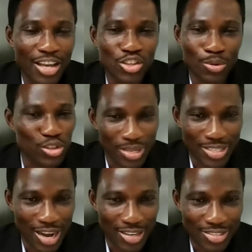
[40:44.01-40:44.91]
it's supposed to
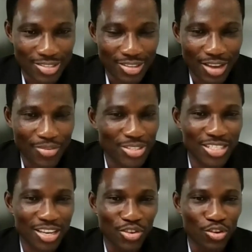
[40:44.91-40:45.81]
be taxed. If it's
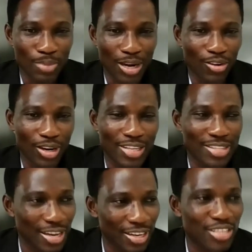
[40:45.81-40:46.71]
just giving you money,
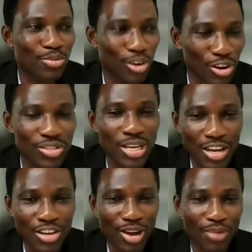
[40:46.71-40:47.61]
okay, take this because
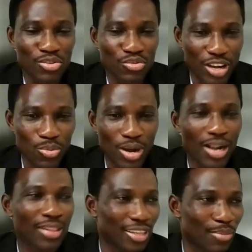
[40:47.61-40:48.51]
you have to dress
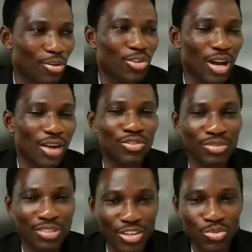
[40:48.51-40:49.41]
well, take that because you have
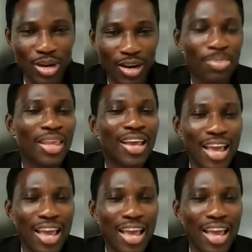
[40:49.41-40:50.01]
to dress well.